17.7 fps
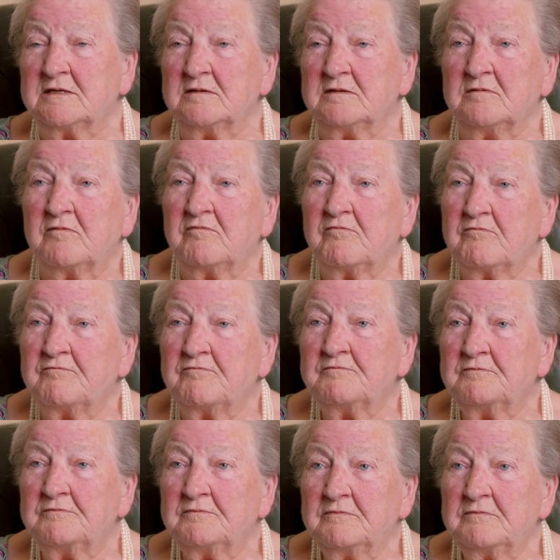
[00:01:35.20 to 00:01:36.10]
Right.
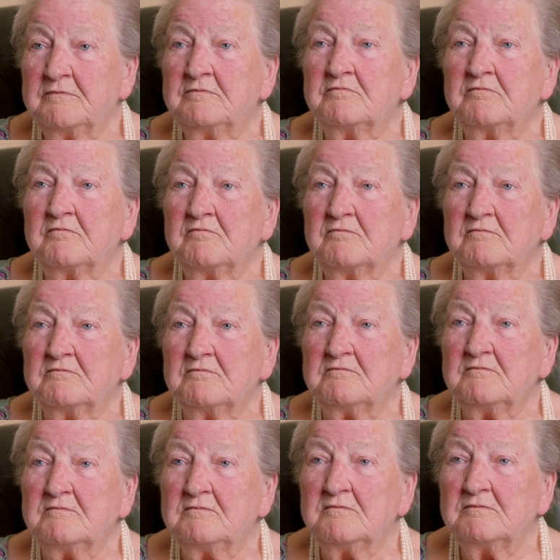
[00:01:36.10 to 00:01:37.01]
Any
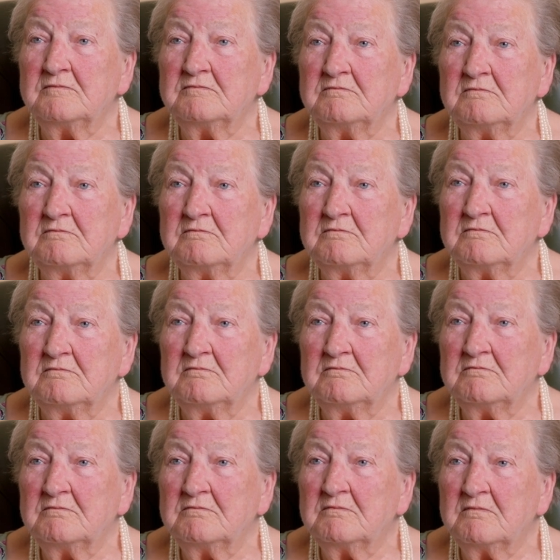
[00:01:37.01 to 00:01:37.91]
particularly
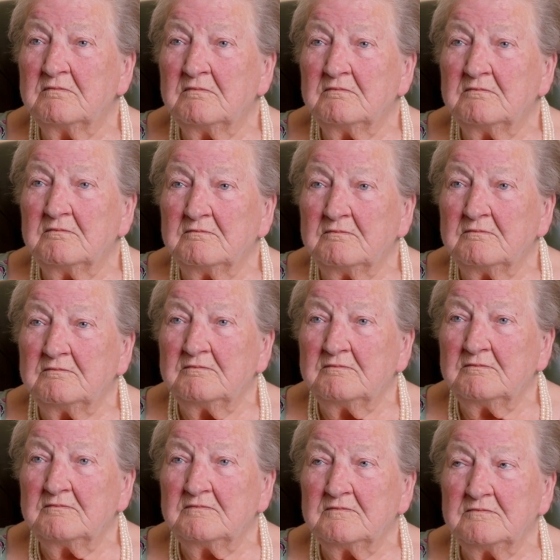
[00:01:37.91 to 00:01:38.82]
nasty
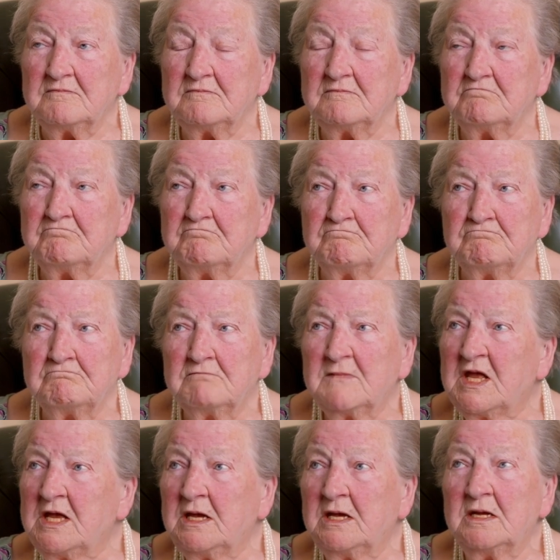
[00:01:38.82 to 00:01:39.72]
teachers or kind
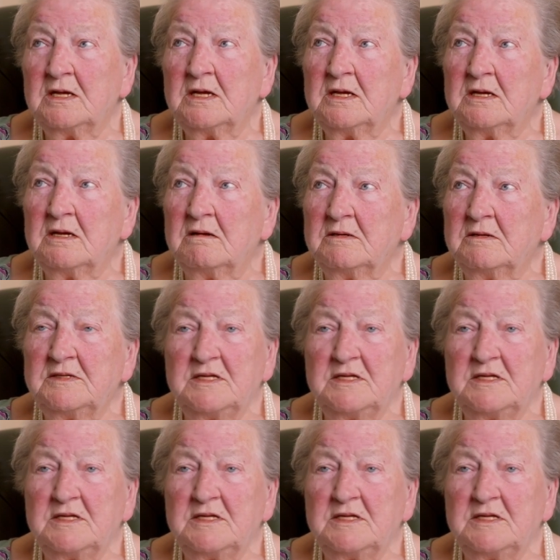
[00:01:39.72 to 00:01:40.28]
teachers that you...